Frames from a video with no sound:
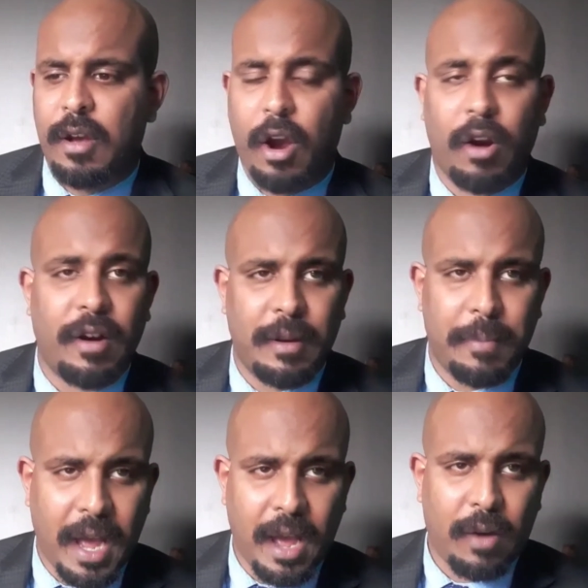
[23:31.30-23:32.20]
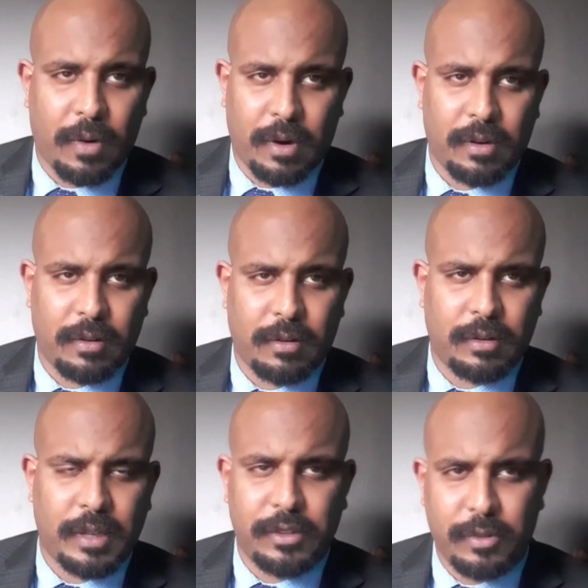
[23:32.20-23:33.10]
are in power.
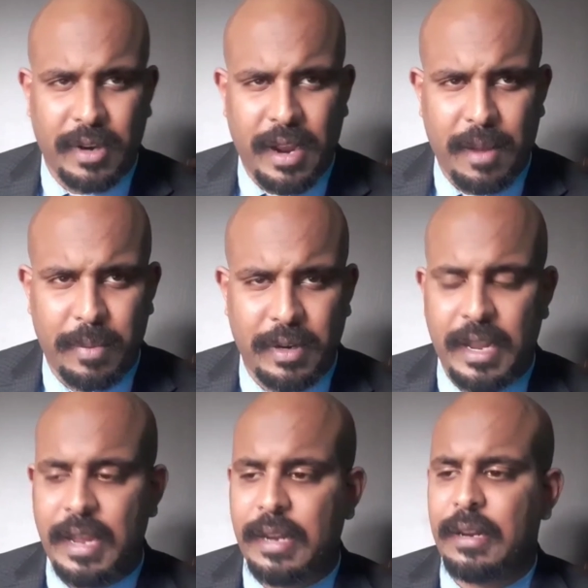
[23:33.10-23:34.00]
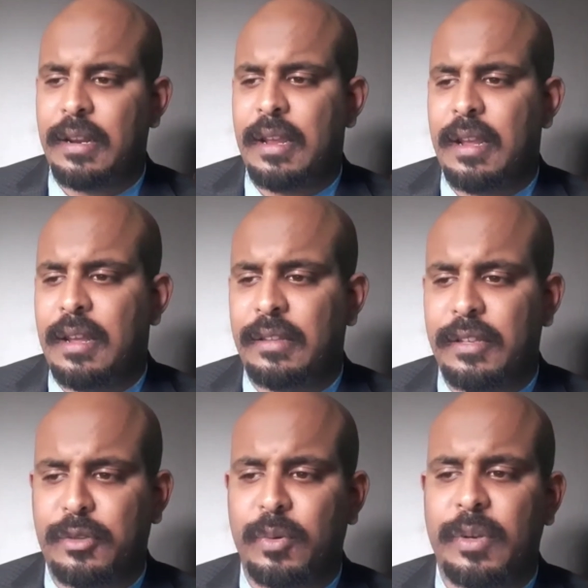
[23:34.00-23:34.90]
That's what happened. And
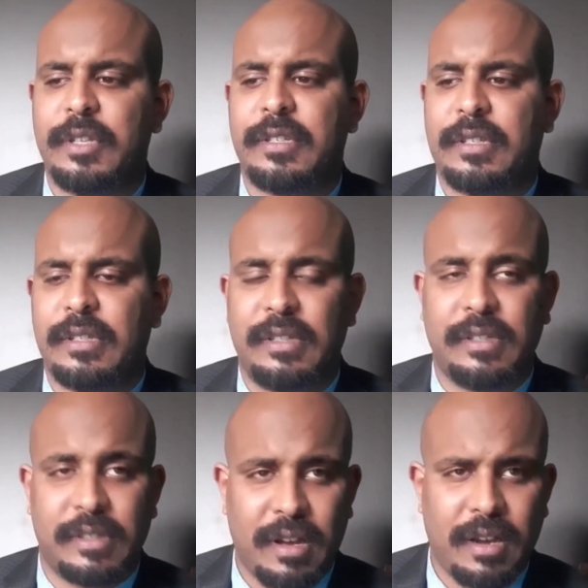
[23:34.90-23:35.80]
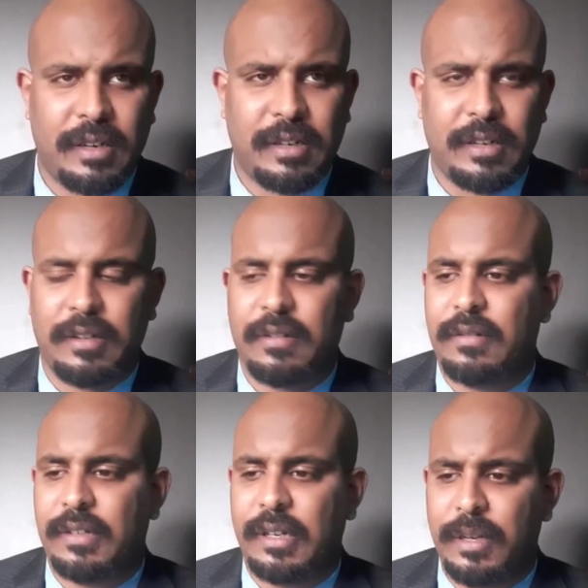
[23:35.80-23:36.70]
this was designed and
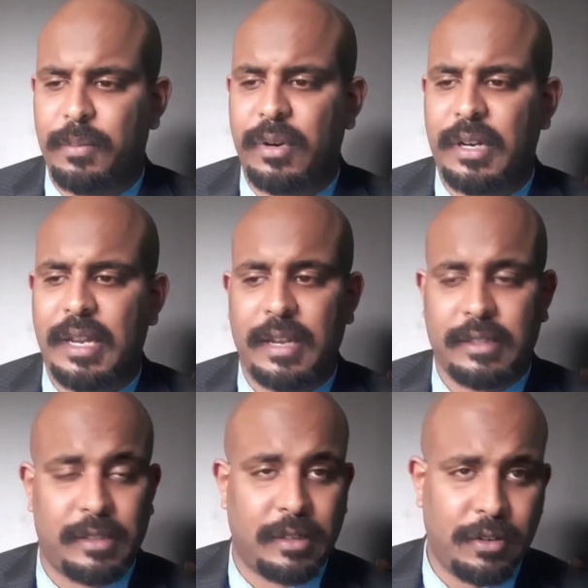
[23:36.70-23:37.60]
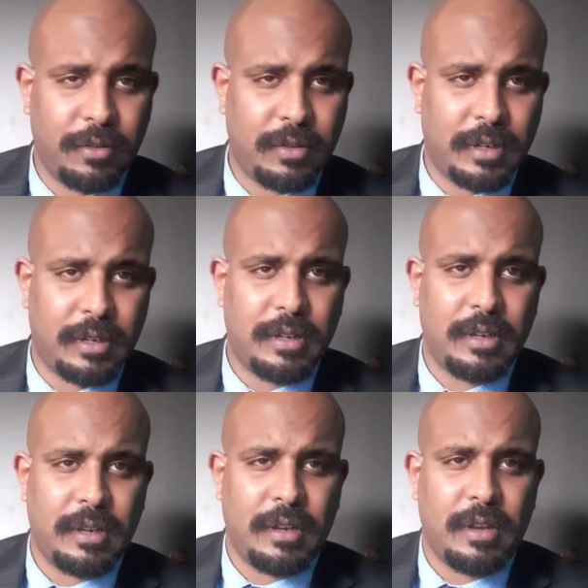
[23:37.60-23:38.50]
deliberately executed.
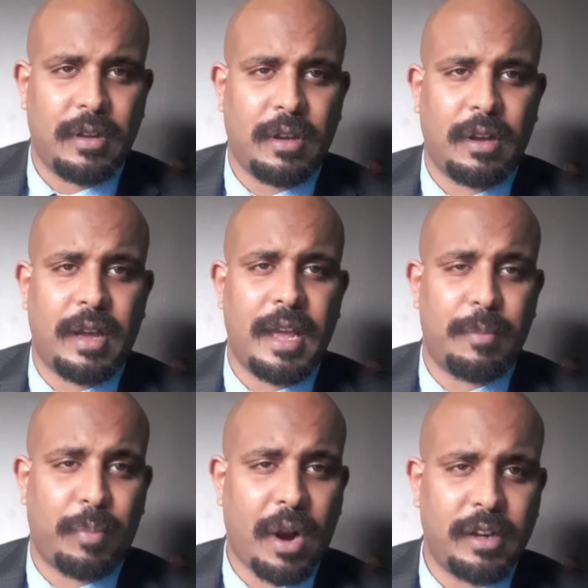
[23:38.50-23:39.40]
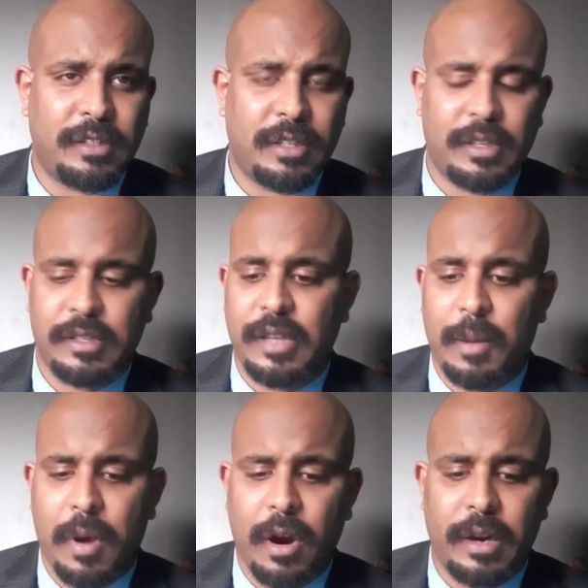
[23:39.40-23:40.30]
And prior to this, the
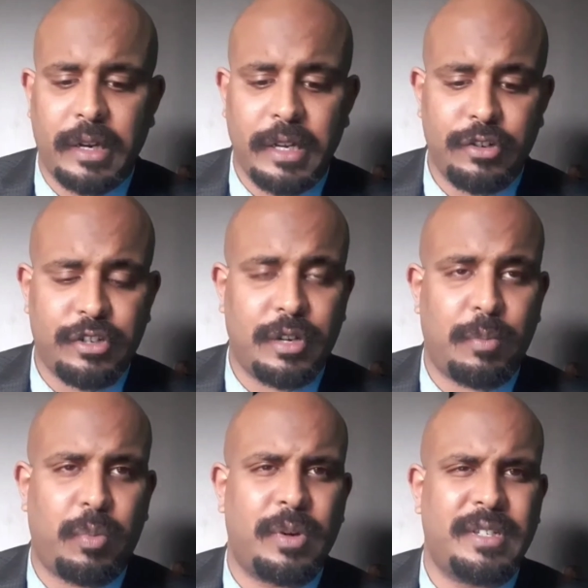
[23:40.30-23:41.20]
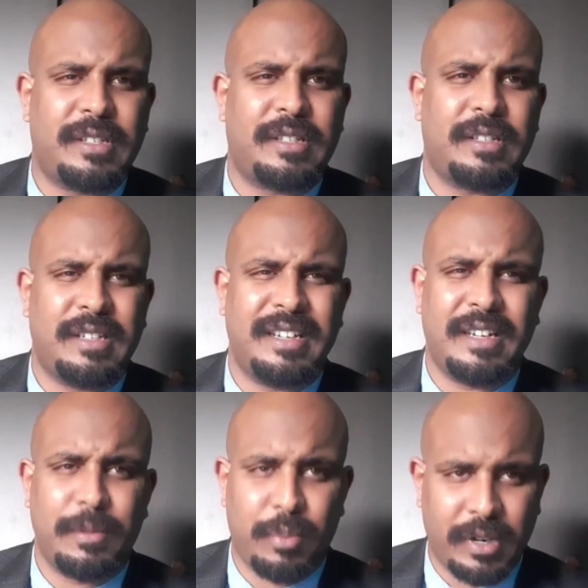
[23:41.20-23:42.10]
Amhara leadership was
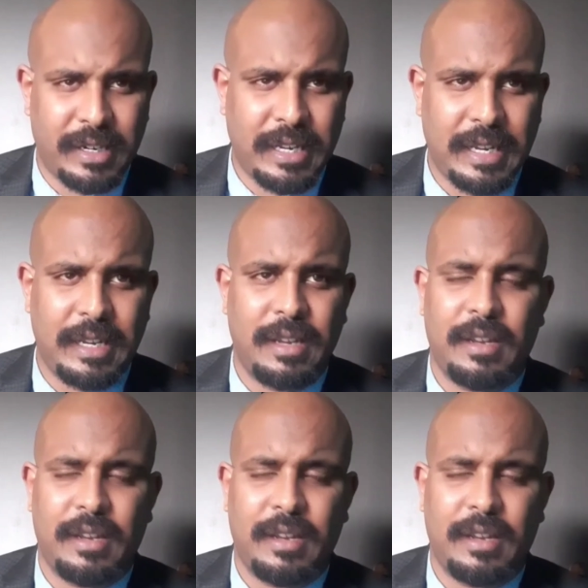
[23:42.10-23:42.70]
deliberately